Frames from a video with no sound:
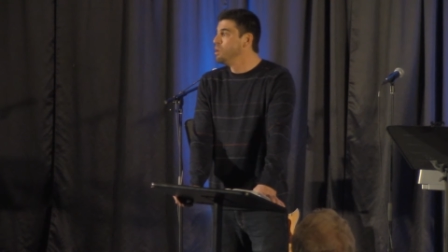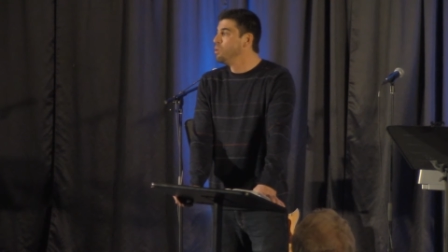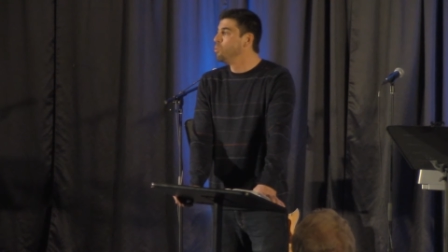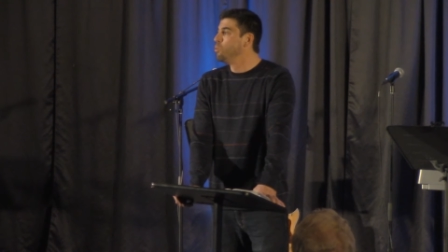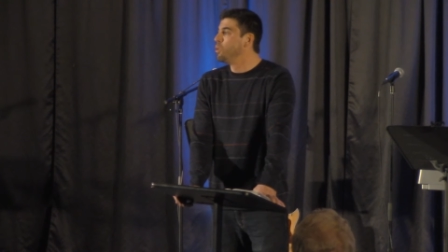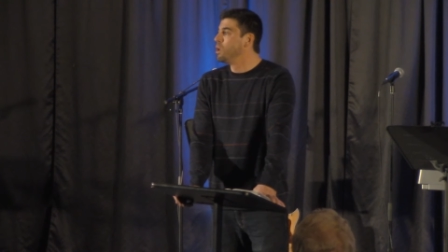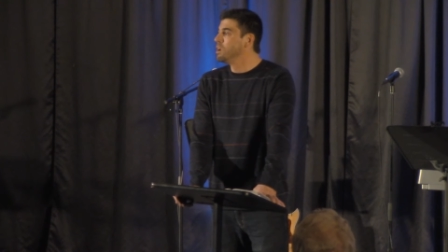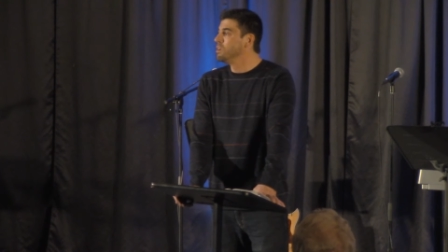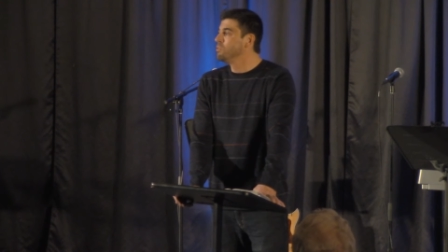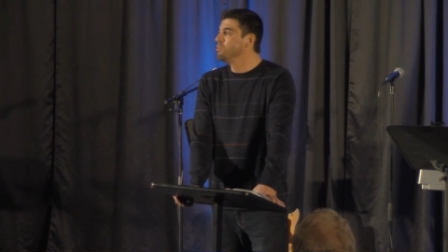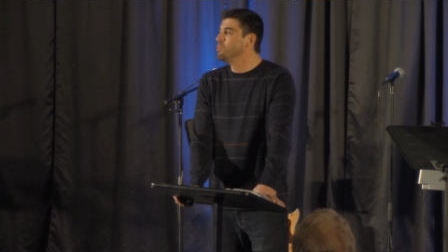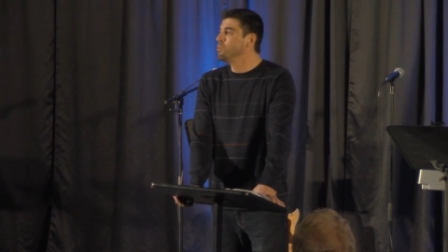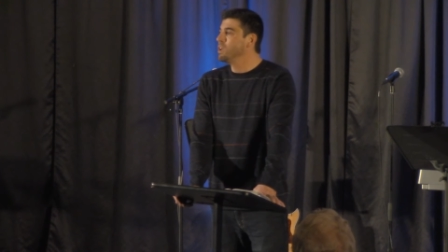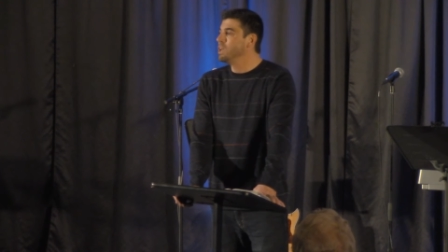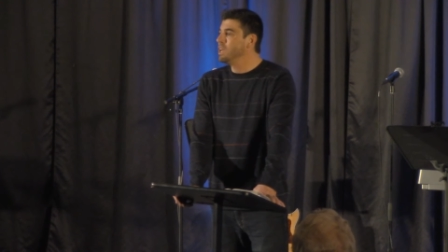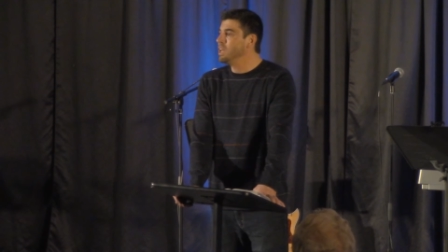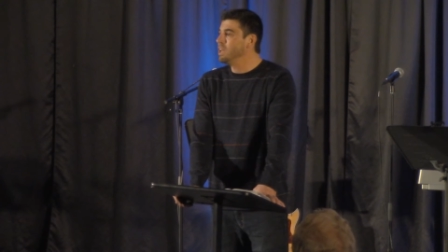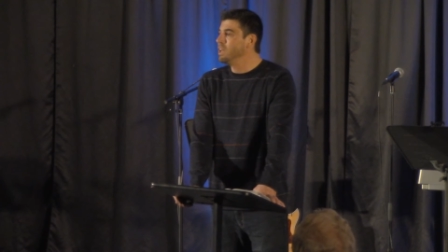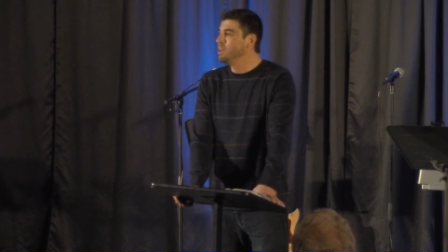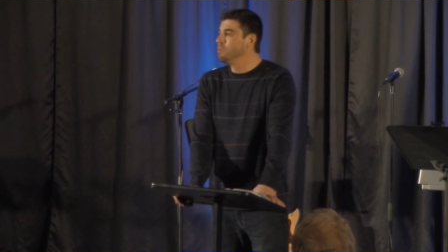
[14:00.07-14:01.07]
What if
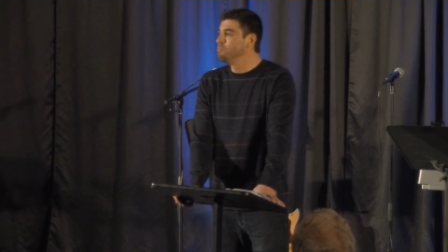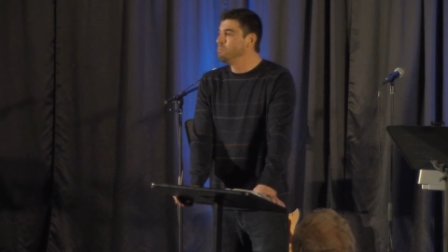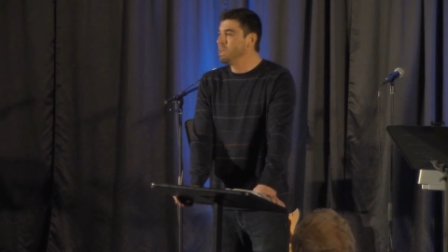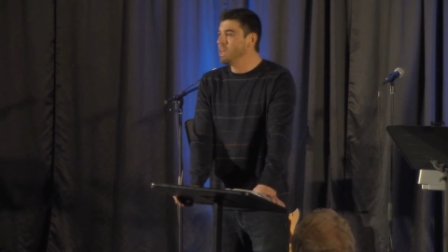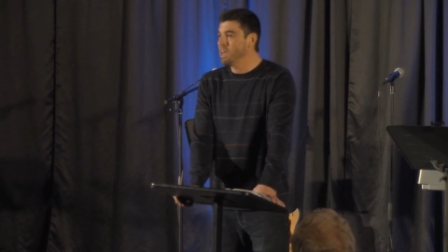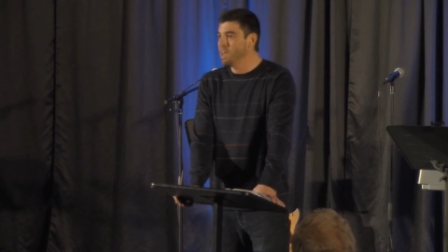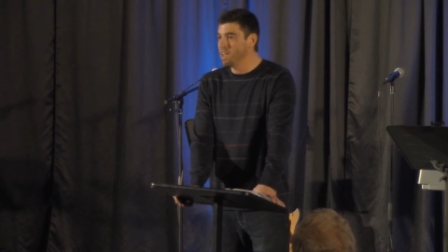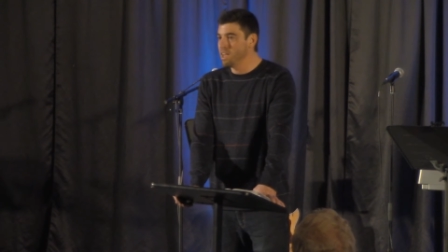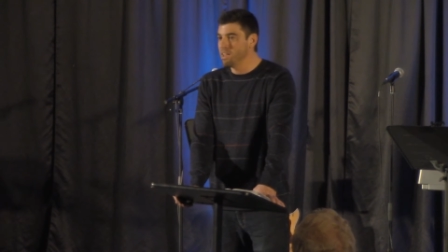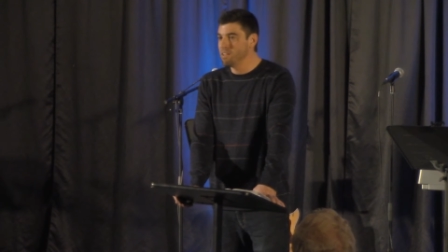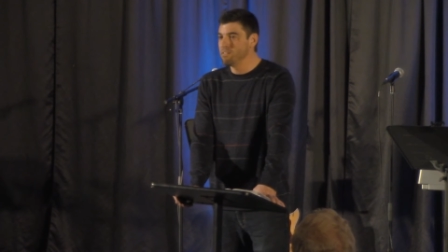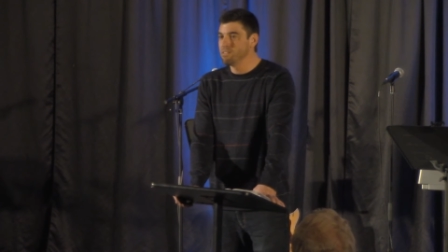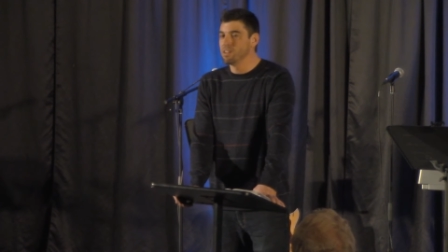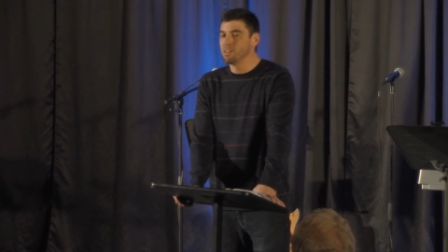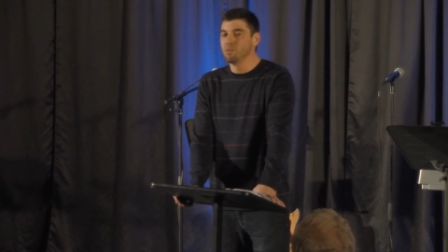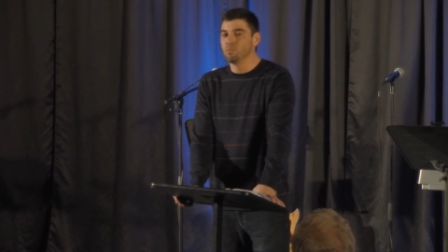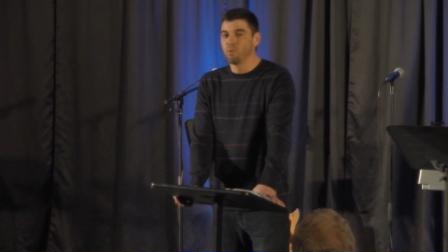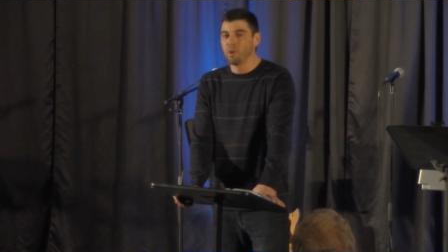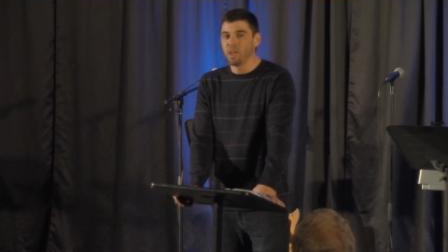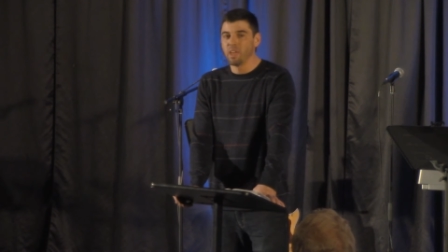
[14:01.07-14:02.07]
we behave in
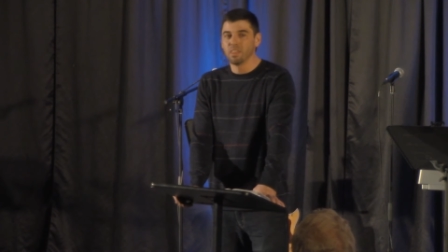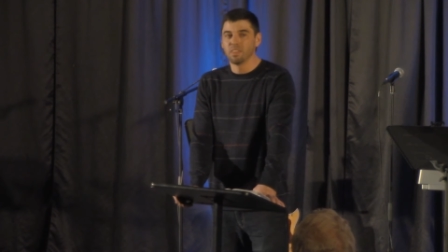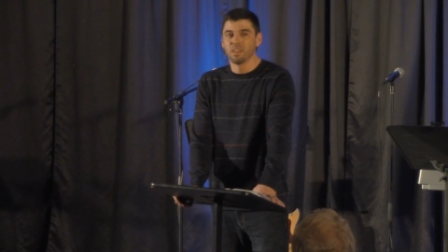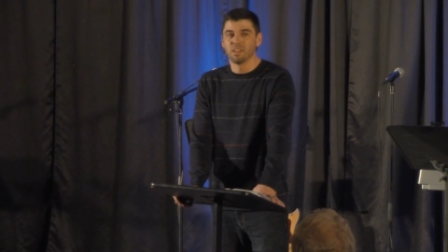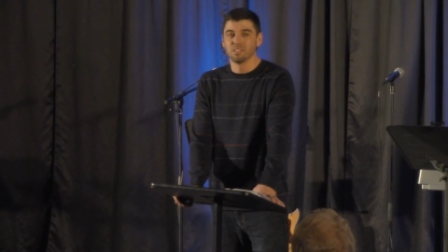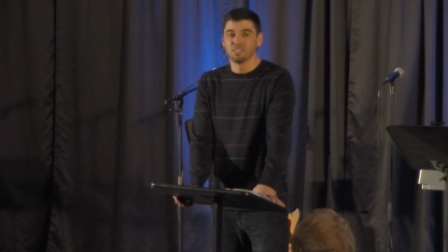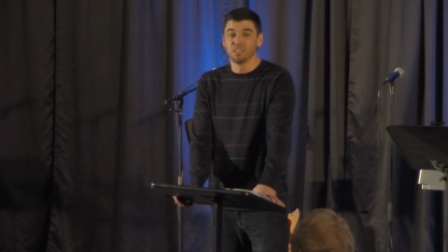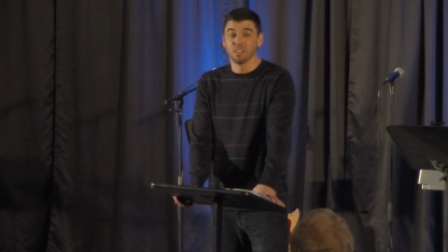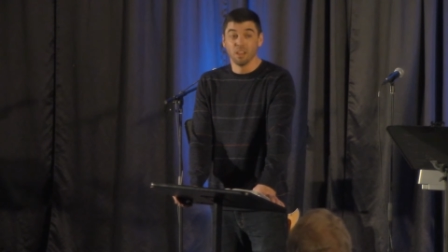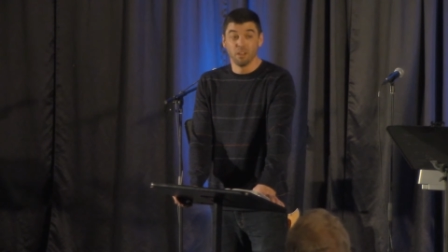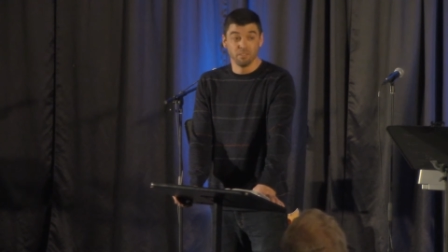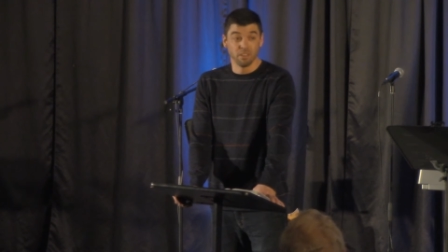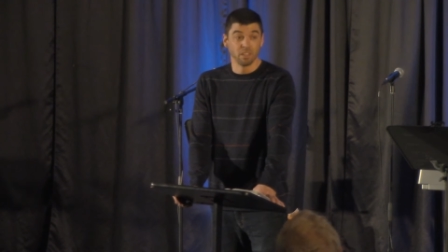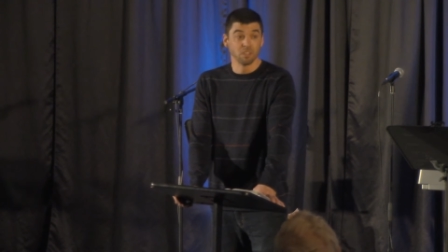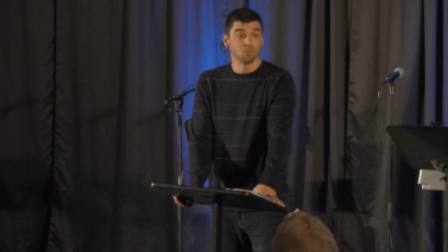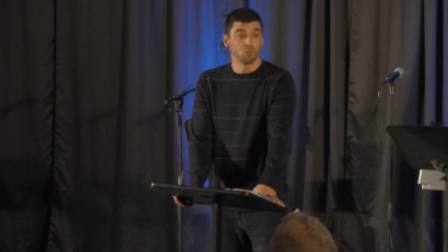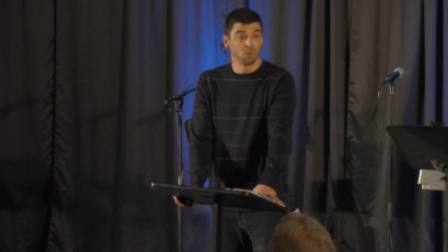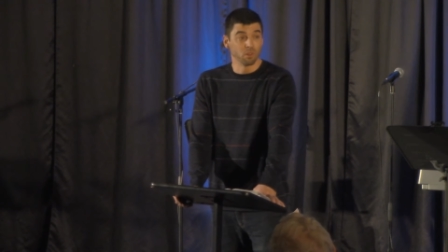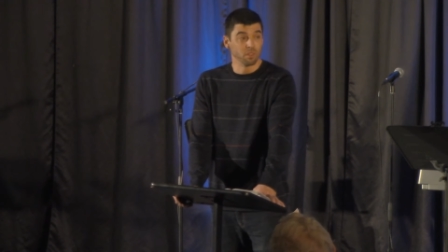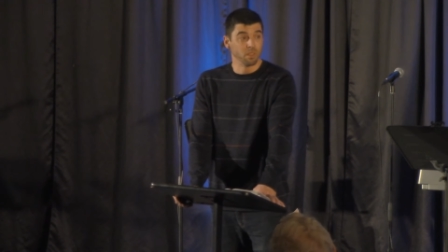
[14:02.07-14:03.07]
a way that is loving
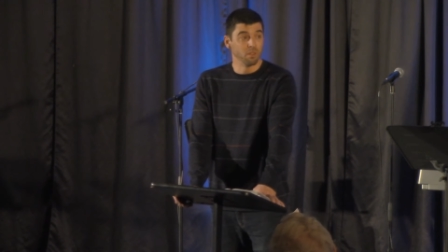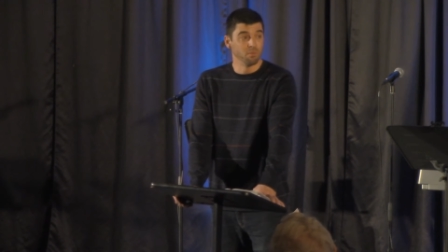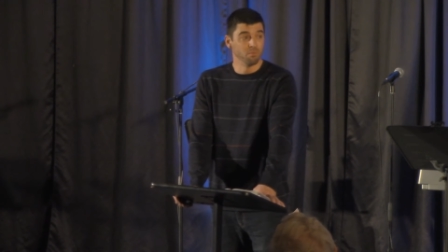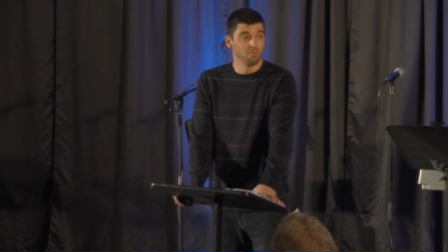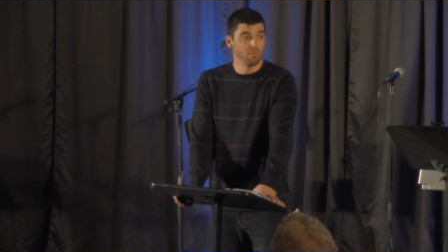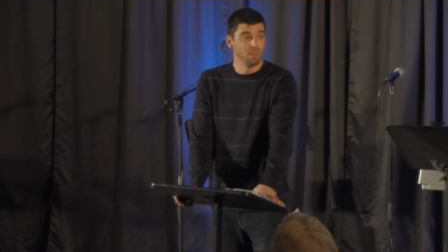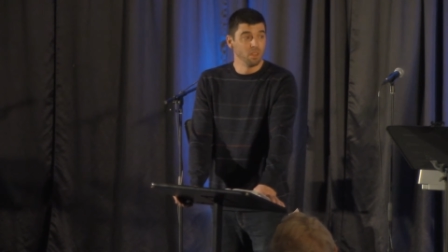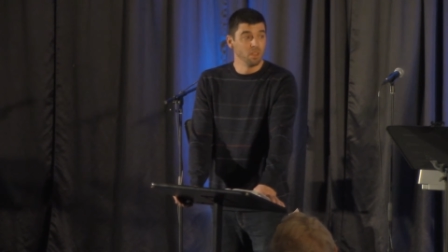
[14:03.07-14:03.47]
toward them?